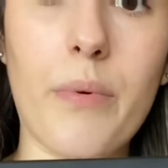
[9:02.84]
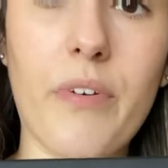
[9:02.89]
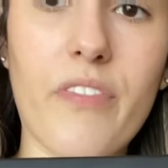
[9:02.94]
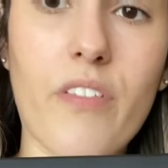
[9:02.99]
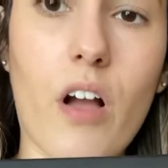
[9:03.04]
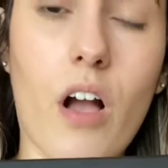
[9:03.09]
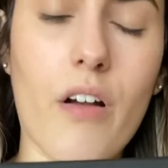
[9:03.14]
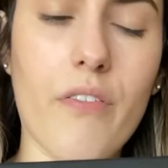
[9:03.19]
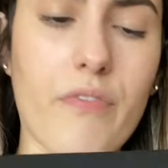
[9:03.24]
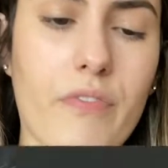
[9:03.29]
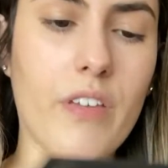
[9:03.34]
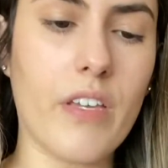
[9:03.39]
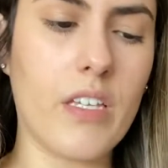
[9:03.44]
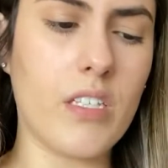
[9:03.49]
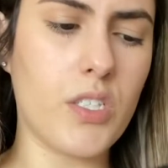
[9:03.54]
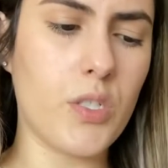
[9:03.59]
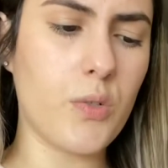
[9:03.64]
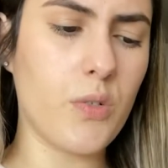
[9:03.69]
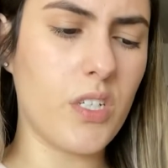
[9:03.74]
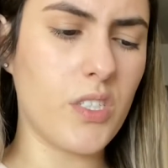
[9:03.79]
of
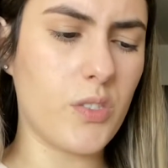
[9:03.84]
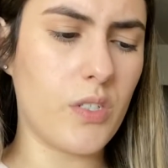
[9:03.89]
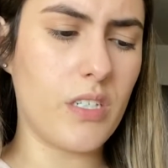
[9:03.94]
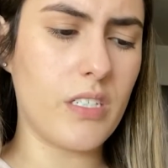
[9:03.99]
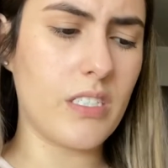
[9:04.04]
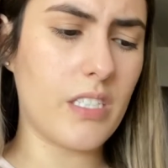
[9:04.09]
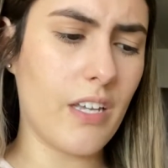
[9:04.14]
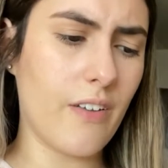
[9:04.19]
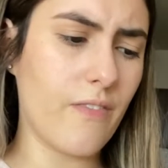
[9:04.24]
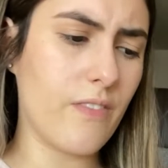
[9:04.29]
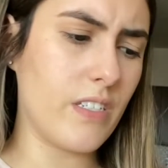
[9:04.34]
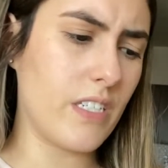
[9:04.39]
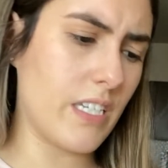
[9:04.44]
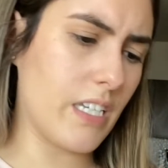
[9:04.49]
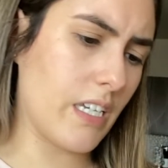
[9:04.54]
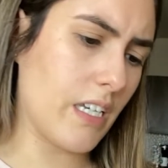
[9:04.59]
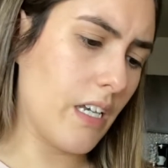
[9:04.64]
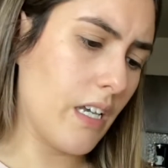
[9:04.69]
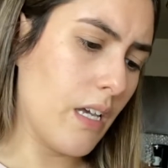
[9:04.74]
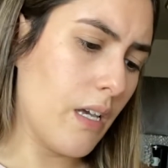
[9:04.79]
coffee, two hundred
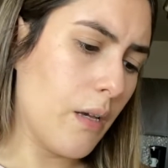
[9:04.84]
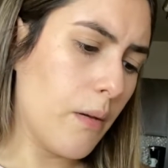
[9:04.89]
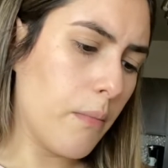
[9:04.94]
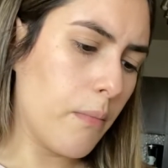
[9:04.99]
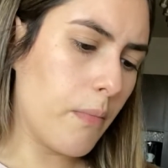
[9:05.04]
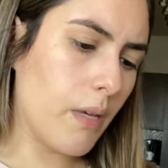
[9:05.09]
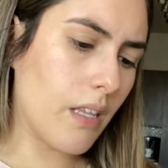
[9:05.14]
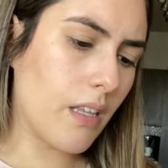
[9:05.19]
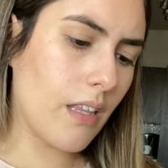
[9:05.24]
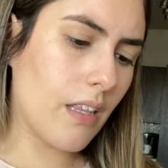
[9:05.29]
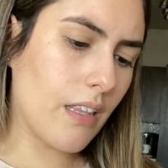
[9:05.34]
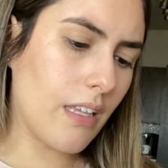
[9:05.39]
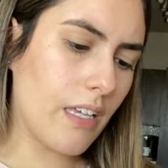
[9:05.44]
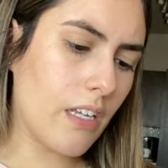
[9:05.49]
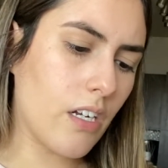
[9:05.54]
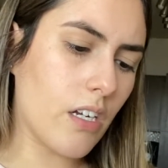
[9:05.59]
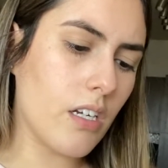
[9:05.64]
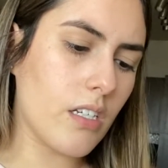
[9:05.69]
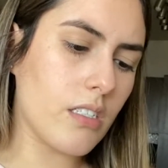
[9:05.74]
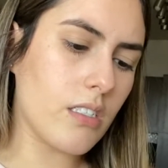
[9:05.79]
seventy
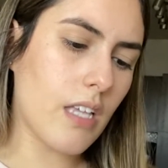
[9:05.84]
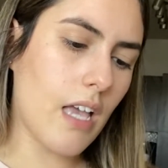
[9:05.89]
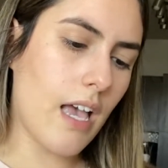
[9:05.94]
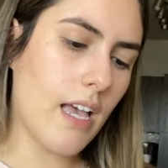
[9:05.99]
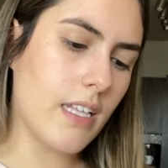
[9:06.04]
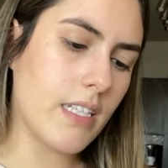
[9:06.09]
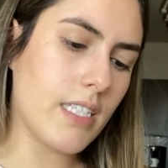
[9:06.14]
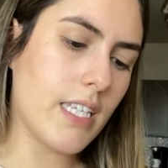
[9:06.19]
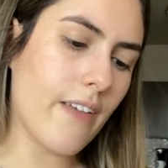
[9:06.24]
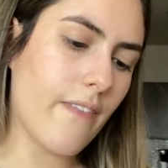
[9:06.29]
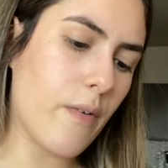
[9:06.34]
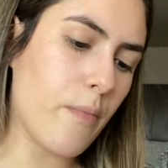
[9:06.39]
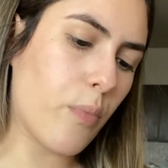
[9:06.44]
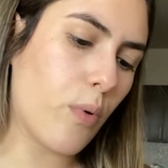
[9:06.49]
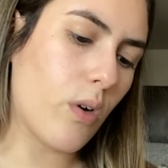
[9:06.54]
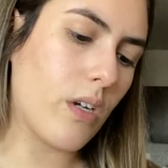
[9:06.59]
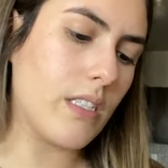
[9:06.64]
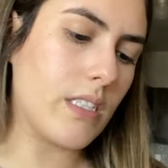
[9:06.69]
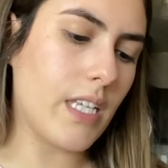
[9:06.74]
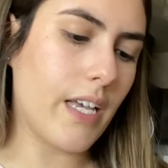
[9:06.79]
milliliters and seven
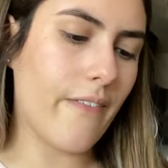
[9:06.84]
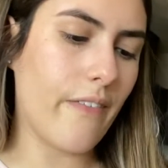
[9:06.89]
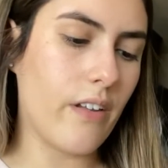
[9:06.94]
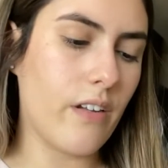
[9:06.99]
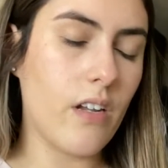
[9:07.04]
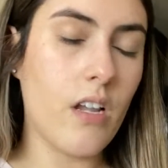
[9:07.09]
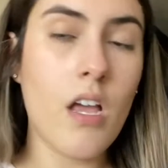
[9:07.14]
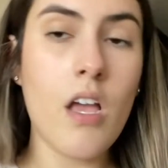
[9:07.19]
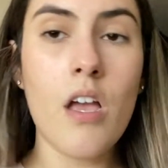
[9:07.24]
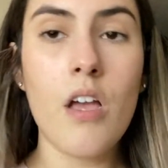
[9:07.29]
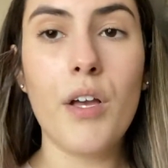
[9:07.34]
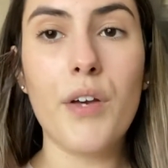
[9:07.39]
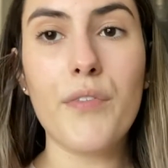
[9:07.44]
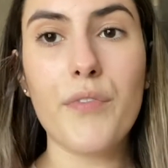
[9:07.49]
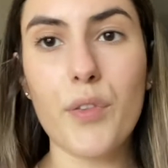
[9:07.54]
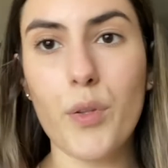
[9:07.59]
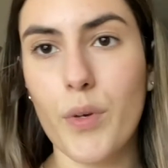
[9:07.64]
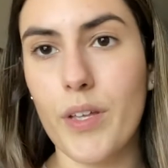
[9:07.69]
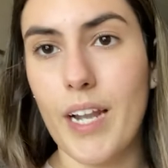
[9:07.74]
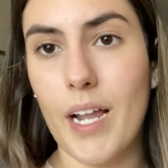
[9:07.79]
point seven
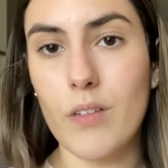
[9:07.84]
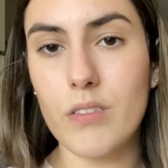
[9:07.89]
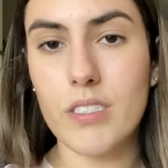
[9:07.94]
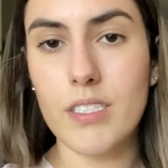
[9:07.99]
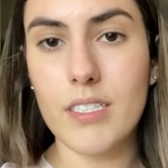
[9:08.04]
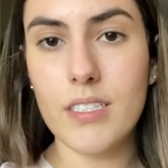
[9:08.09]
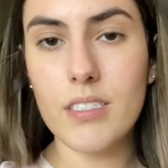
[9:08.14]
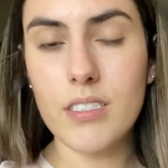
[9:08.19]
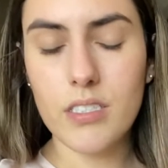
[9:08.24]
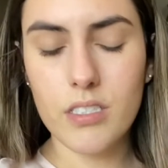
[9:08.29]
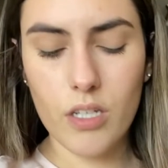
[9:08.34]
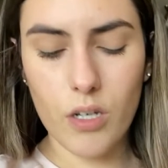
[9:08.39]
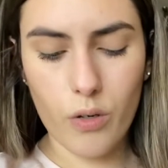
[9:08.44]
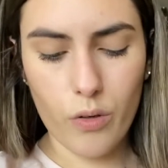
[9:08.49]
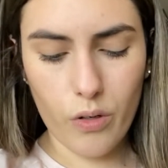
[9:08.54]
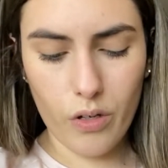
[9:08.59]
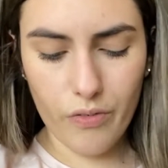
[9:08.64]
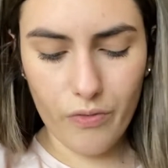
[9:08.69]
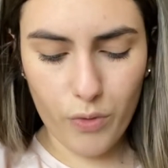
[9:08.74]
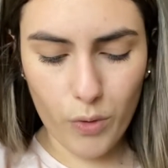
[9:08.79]
fluid ounces,
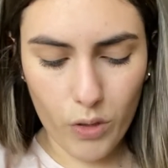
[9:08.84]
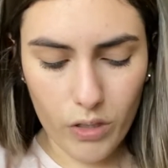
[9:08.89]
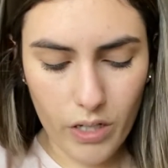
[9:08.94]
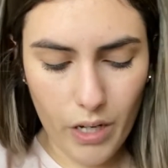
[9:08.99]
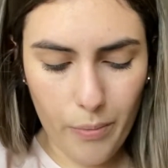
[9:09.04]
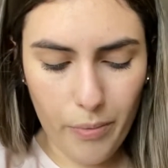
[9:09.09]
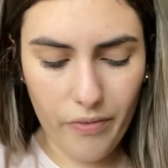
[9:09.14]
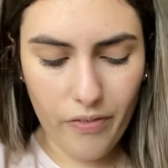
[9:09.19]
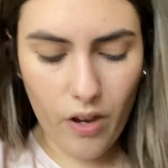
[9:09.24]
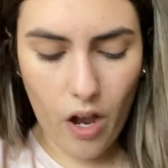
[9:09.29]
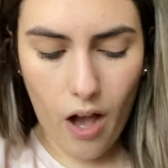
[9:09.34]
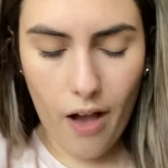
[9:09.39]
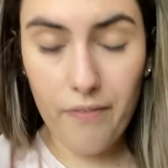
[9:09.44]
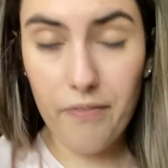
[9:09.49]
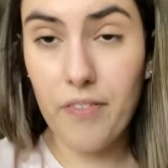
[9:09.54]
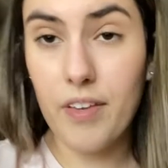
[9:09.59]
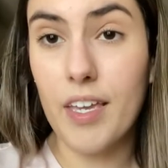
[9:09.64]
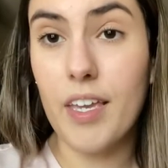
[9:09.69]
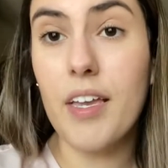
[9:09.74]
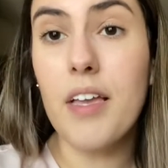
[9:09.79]
so a full cup of
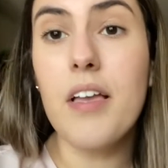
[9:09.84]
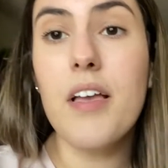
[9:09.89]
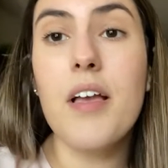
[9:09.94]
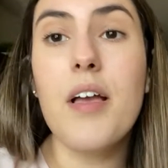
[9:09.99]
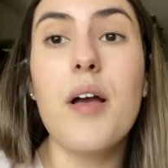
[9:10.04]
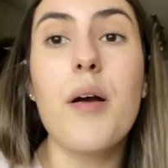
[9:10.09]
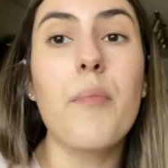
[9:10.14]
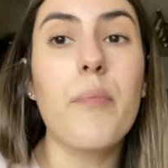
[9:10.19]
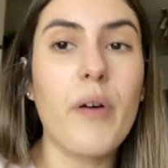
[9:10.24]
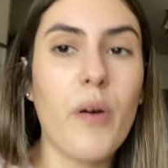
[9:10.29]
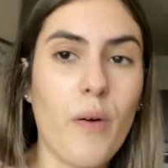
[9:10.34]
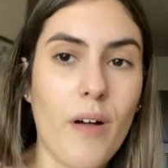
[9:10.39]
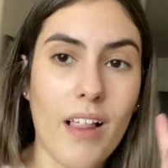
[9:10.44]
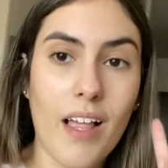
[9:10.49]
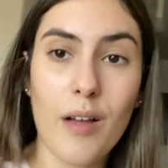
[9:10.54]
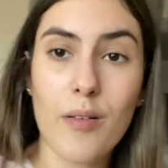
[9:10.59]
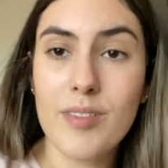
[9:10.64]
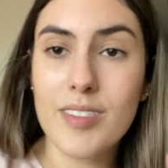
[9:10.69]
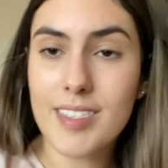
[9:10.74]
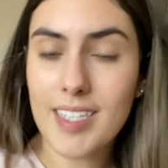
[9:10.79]
coffee. But while
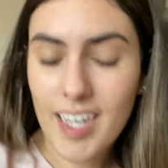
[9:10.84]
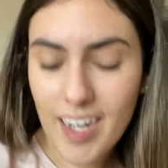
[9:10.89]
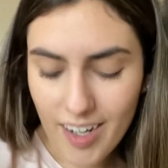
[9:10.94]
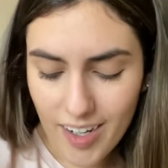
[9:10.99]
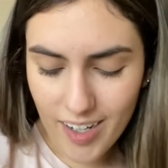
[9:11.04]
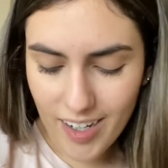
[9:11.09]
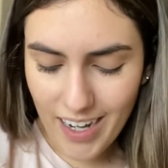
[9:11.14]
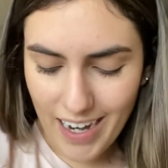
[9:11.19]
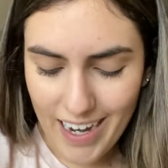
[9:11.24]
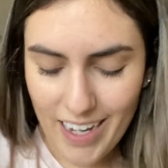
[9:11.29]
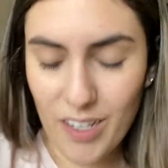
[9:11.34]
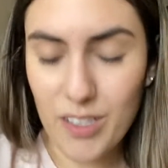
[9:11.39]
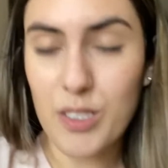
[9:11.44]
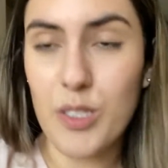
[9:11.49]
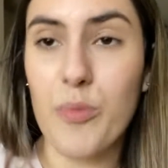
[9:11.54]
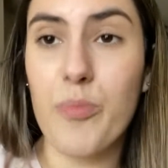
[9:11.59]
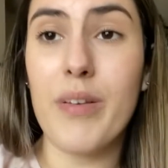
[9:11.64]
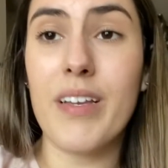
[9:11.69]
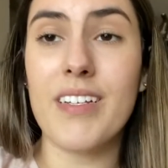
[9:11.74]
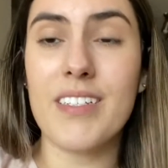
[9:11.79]
I was there, I
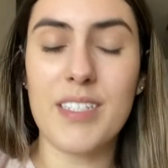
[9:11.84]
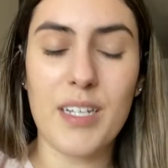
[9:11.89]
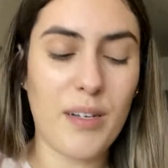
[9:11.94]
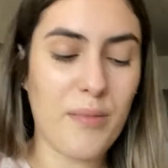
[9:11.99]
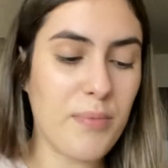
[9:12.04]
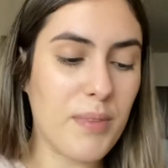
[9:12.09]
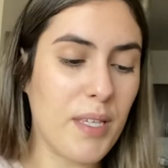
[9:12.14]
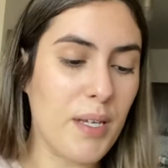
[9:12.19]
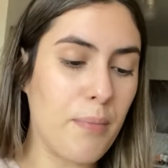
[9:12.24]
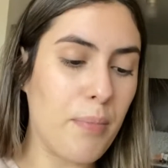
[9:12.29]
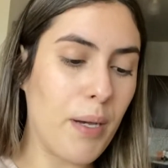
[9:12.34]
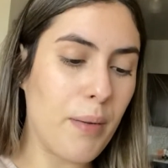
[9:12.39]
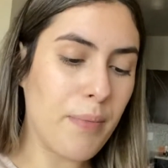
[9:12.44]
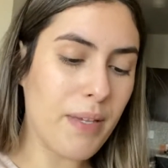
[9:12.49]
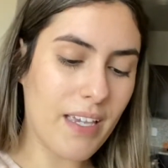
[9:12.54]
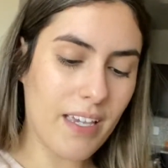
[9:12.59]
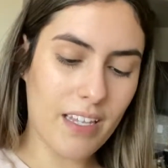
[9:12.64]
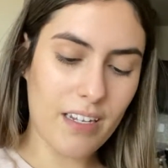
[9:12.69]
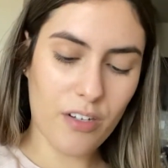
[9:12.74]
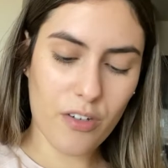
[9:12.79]
also picked up the
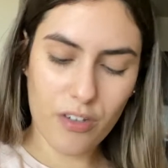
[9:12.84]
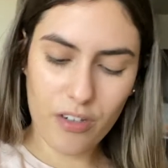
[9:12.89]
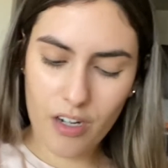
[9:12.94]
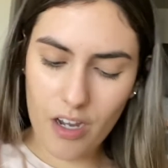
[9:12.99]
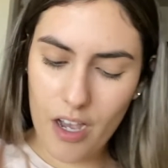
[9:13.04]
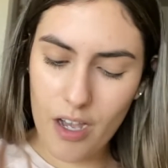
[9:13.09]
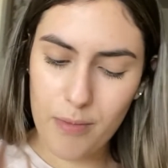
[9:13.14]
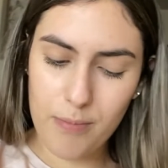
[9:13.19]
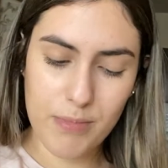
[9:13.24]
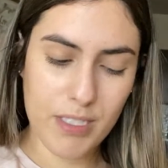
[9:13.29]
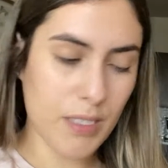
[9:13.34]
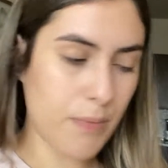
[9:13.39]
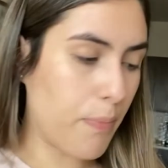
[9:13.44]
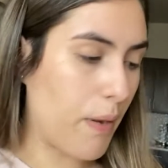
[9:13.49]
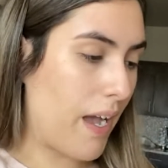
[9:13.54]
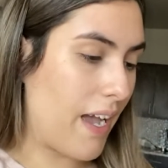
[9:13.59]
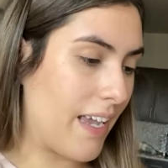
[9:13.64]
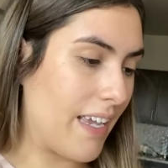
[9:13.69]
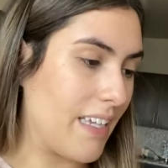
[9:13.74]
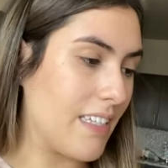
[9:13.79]
pumpkin um,
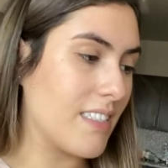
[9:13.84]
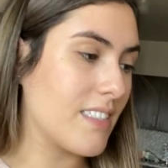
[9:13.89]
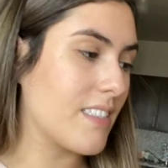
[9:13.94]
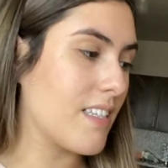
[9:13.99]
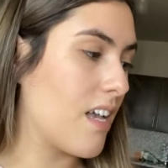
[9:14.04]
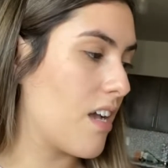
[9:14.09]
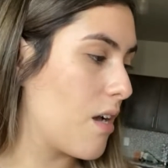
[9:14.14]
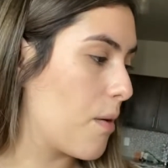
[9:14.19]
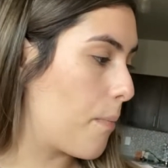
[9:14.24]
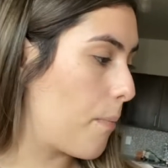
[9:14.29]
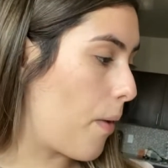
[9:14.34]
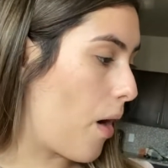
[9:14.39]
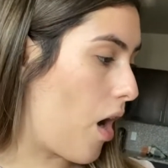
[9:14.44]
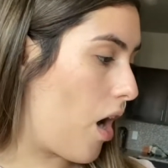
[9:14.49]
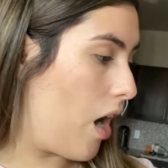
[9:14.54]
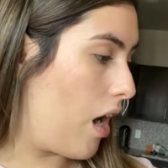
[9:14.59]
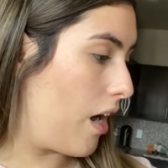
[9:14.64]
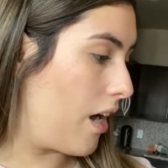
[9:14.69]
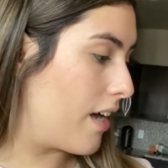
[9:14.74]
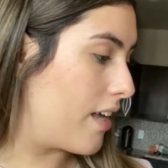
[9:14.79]
spice
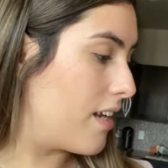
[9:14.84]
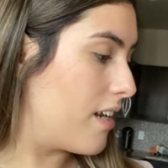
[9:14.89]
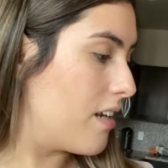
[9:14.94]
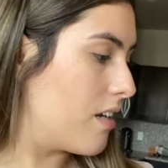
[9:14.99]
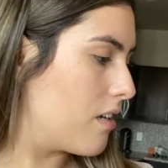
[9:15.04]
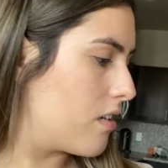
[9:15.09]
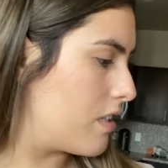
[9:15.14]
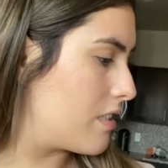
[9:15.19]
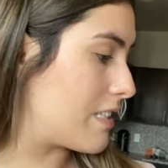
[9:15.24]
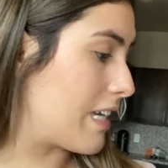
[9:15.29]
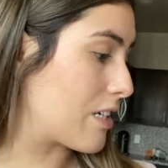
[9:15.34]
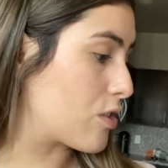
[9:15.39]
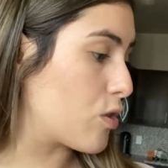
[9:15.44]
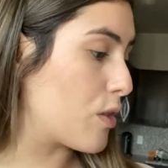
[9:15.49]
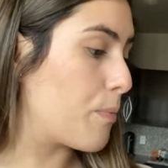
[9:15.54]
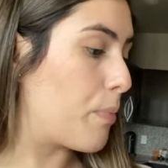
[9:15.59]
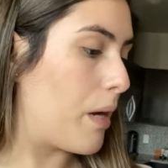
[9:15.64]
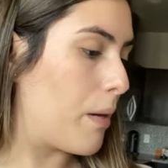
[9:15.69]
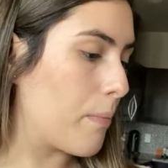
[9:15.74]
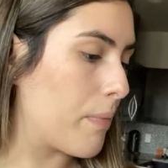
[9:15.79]
pod. It's
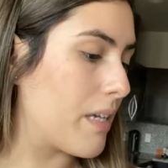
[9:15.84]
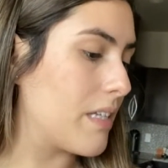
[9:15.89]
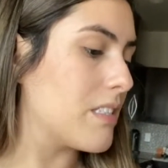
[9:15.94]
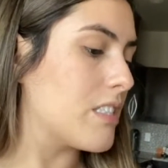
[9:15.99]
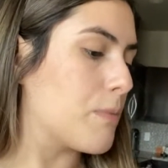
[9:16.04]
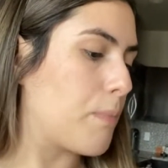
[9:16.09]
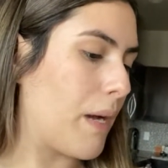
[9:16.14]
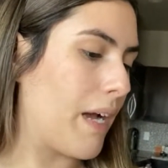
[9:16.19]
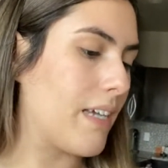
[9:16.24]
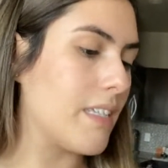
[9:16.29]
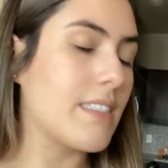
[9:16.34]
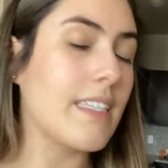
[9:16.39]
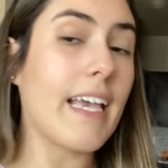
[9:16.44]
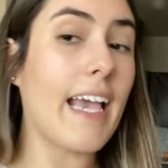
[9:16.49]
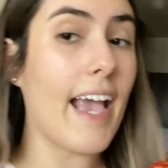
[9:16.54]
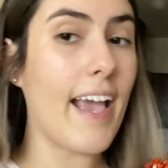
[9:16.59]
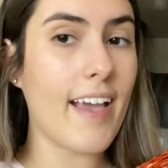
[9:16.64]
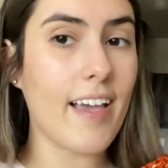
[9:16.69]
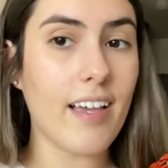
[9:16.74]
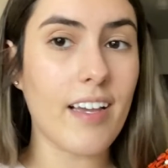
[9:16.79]
actually pumpkin spice
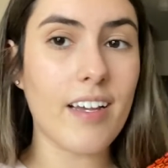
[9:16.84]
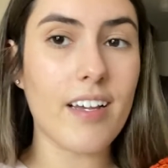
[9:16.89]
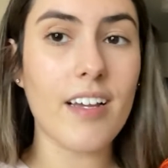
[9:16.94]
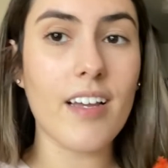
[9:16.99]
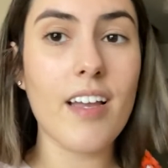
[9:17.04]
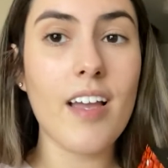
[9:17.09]
cake.